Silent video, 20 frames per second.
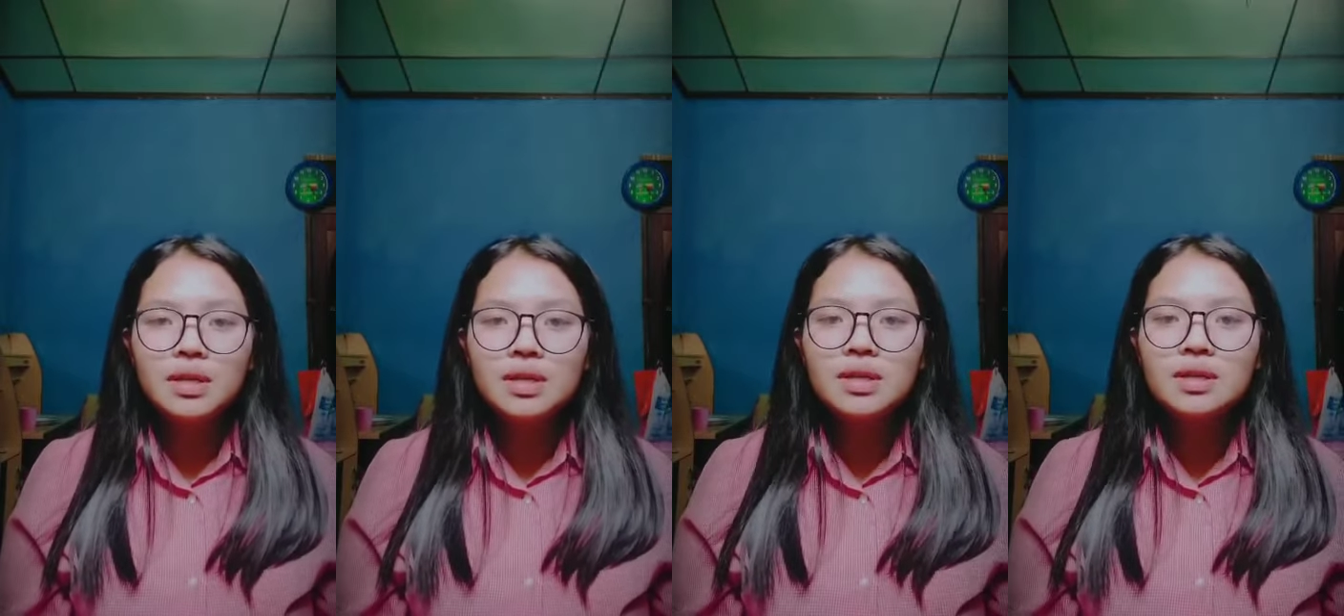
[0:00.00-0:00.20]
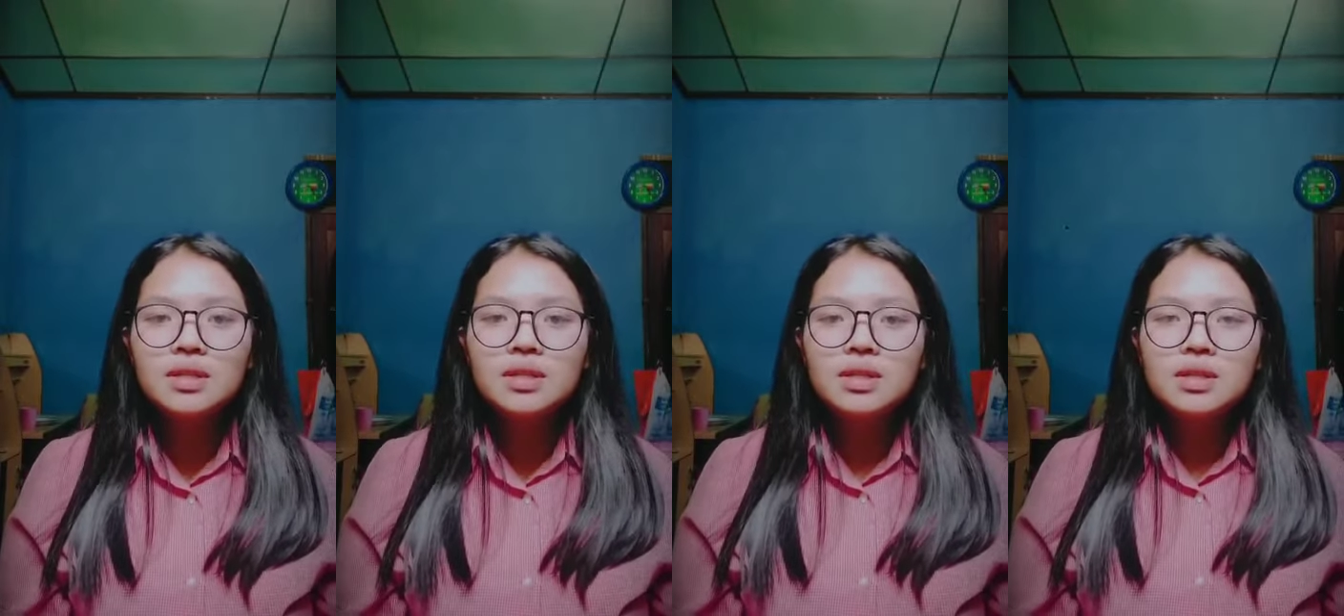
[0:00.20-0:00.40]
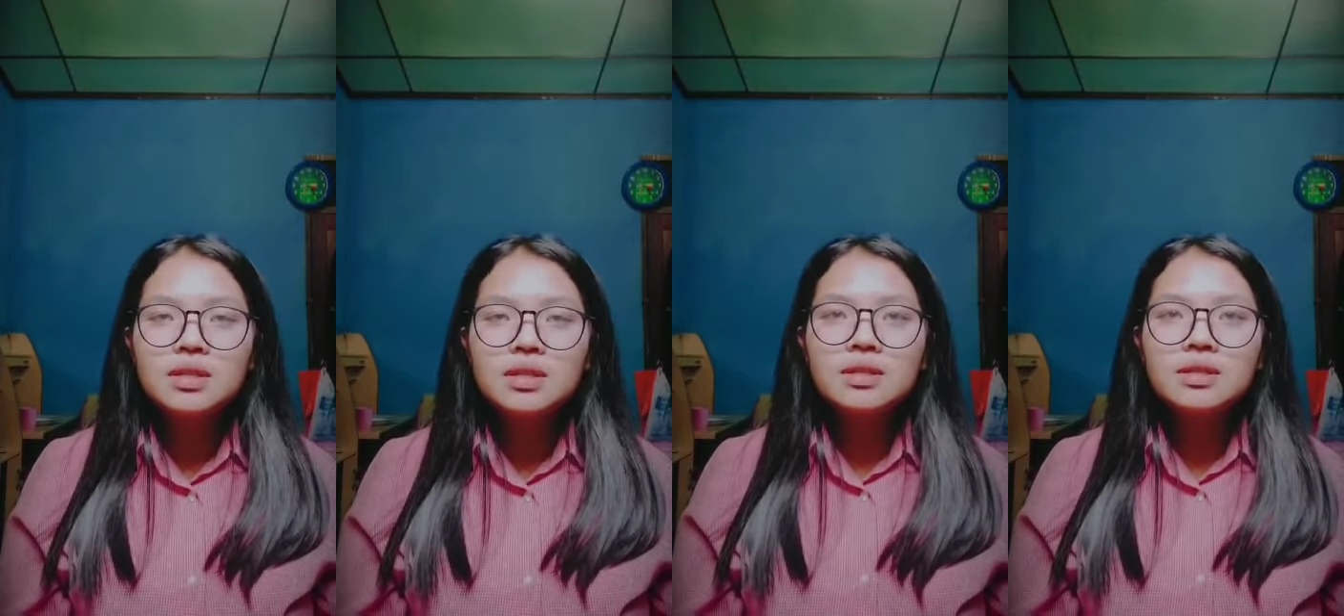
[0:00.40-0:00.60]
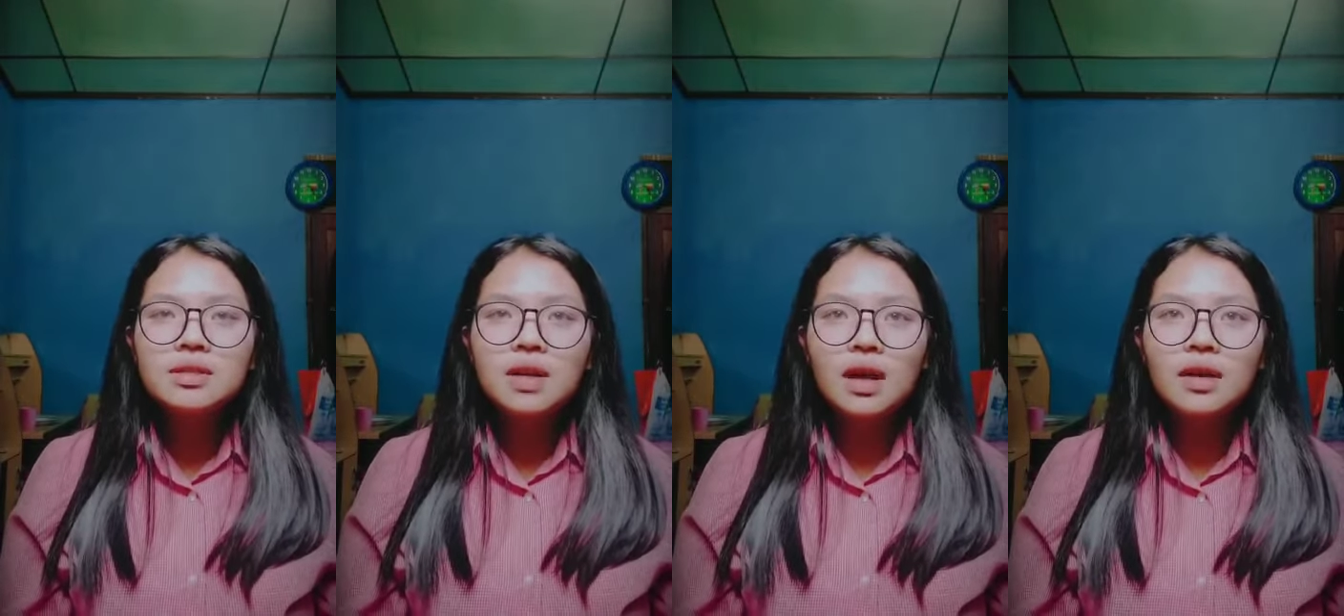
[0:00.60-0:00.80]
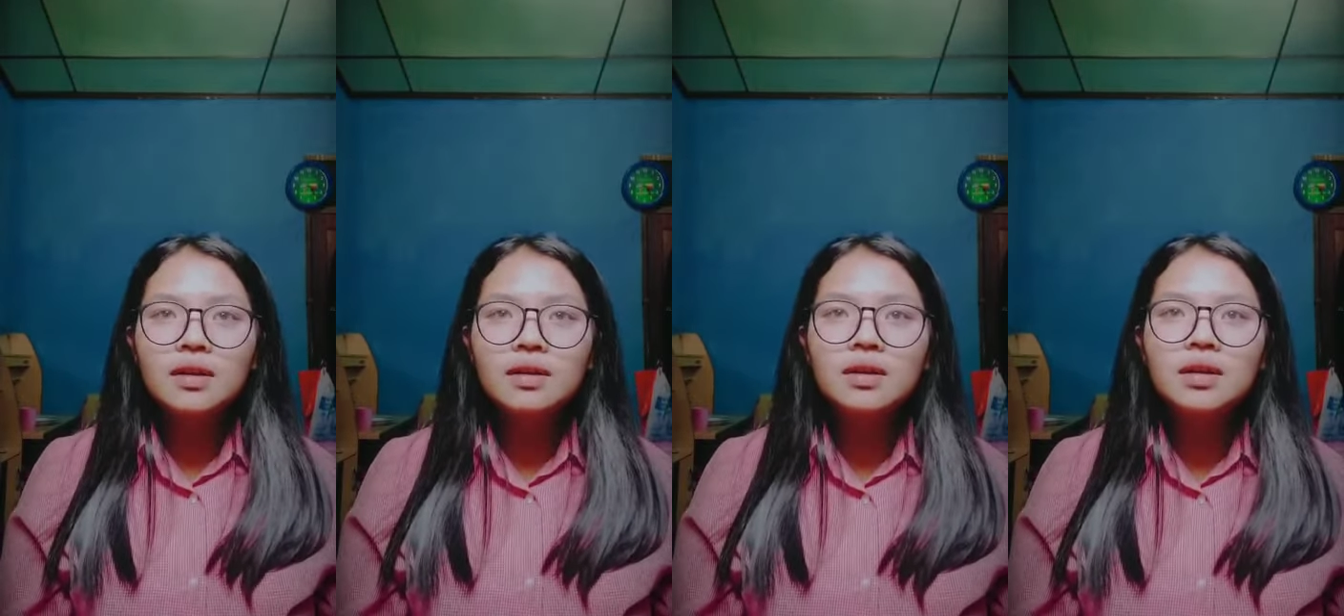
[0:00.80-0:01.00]
is
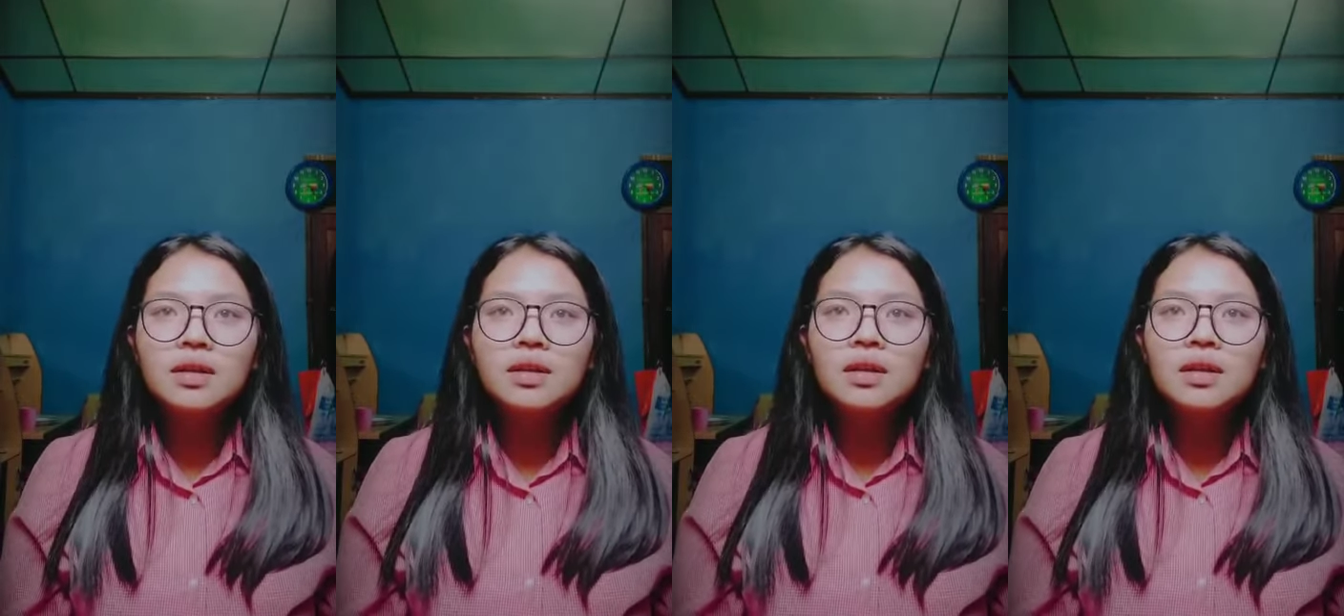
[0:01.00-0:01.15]
traveling,